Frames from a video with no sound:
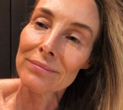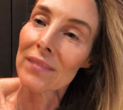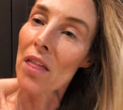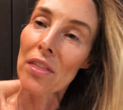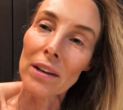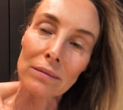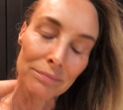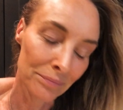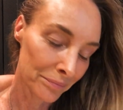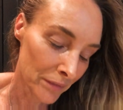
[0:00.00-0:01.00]
Nothing.
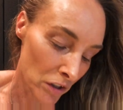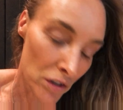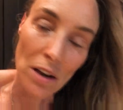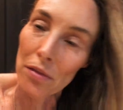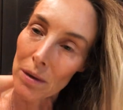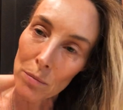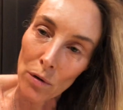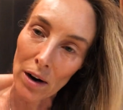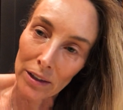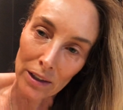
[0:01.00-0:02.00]
There's nothing
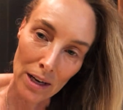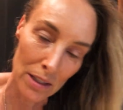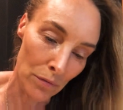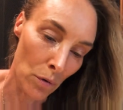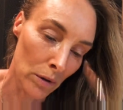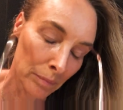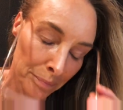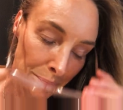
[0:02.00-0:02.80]
more I could ask for.